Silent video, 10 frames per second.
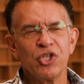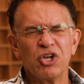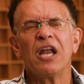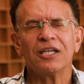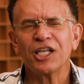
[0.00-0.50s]
You're
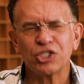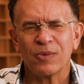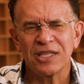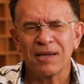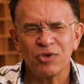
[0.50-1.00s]
not
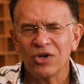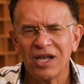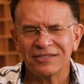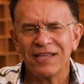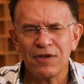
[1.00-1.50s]
lecturing them. You're
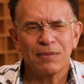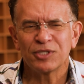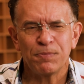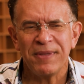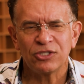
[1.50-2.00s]
not giving them a
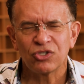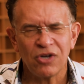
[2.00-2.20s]
speech.